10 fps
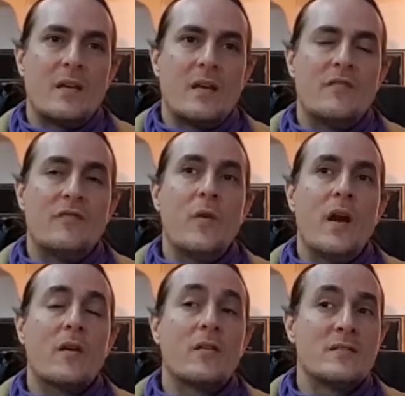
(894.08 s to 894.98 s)
if we
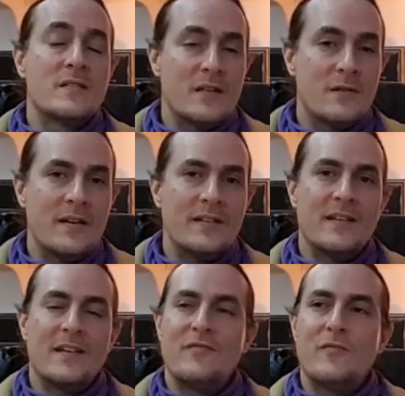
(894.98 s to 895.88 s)
are considerate,
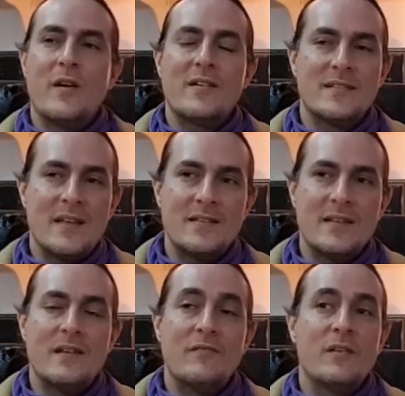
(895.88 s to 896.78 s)
and if we are
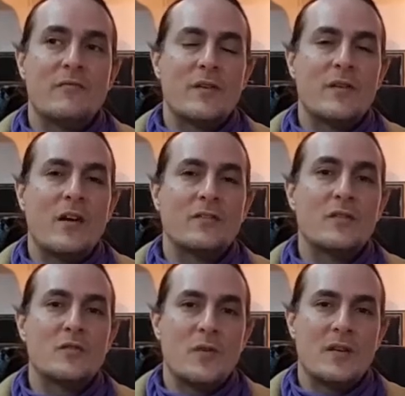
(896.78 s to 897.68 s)
sensitive, and if we're not
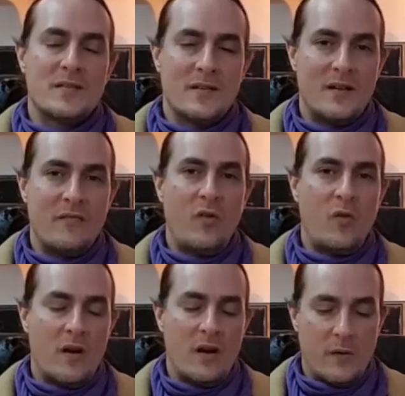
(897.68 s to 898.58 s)
too assertive
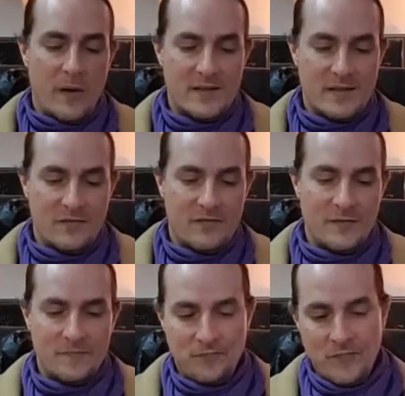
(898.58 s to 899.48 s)
or aggressive.
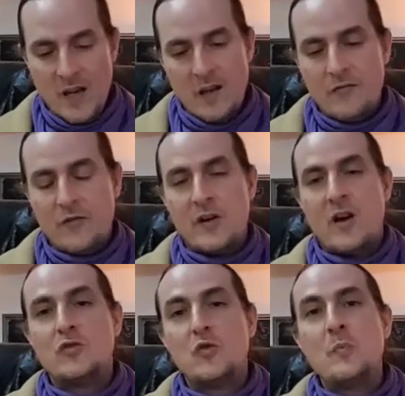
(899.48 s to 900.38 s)
we're not too